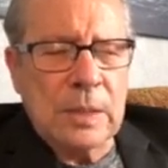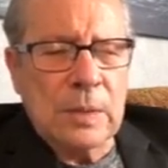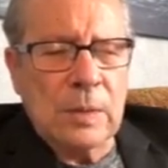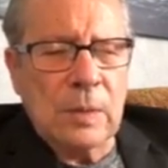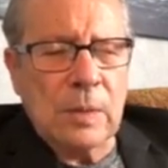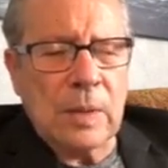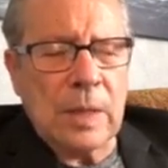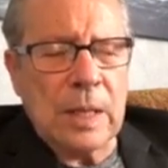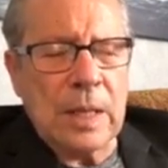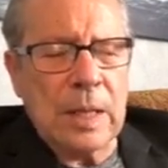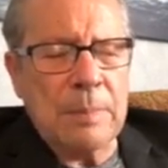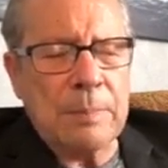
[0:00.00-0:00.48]

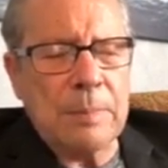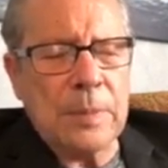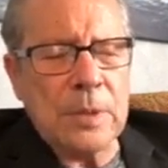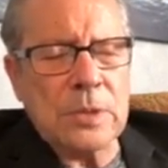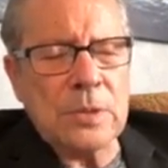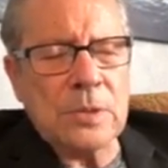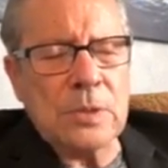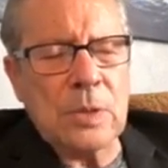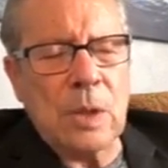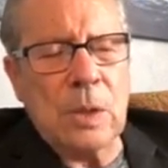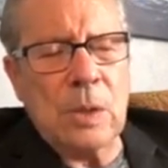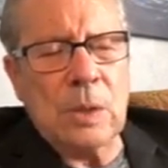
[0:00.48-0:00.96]
will help
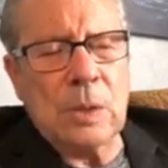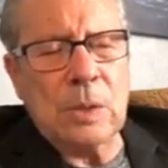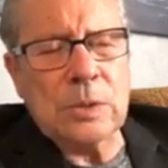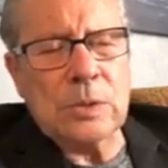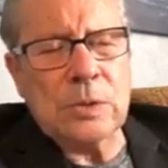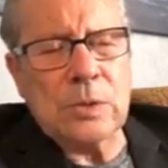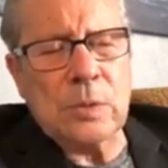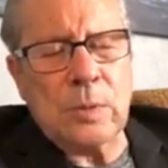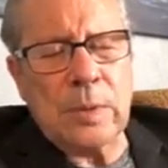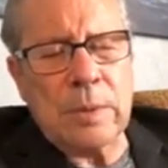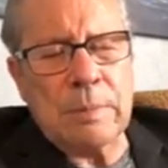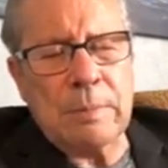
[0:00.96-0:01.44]
us all
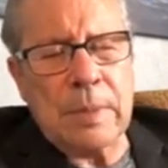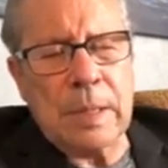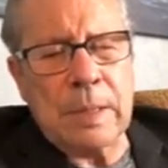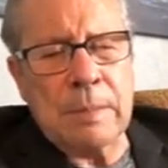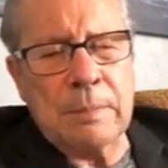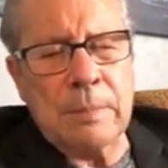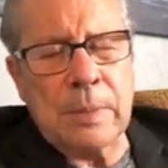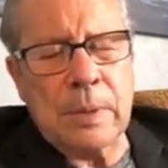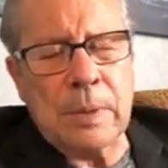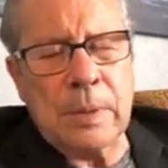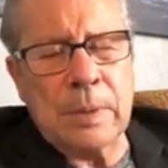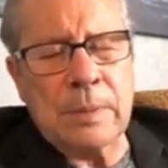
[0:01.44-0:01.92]
to
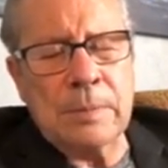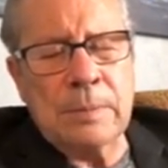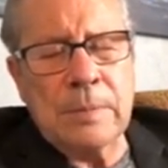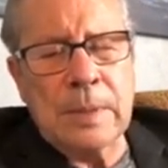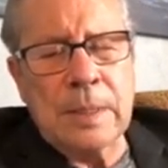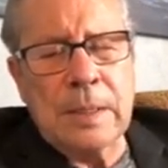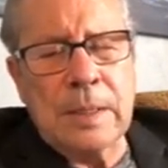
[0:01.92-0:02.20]
remember